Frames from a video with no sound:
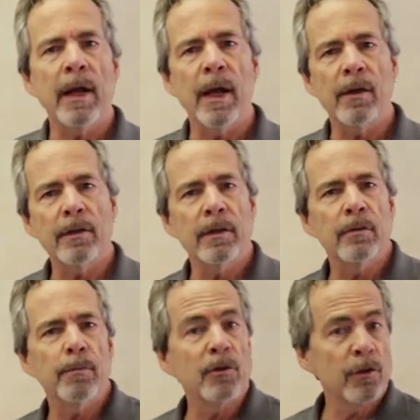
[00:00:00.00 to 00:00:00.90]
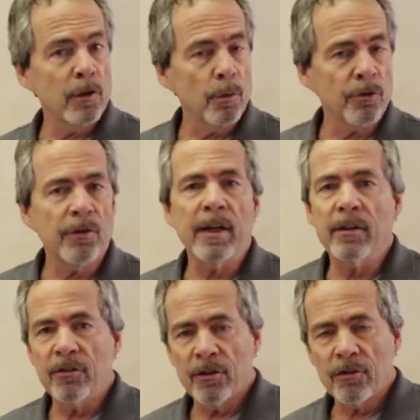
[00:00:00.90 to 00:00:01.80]
and the material will stay
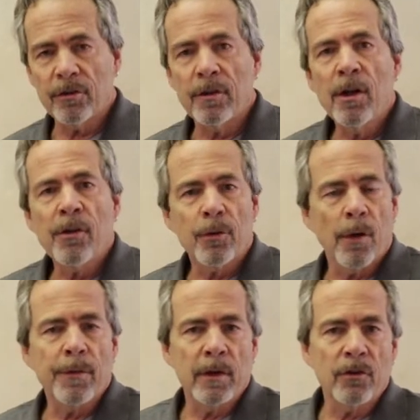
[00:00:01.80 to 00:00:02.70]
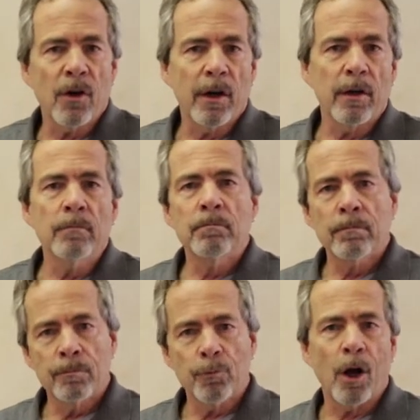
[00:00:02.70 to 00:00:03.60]
consistent throughout the entire
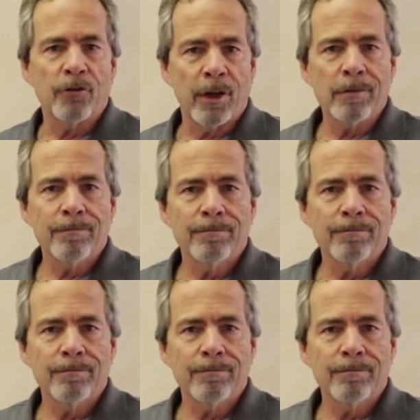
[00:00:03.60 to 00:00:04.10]
project.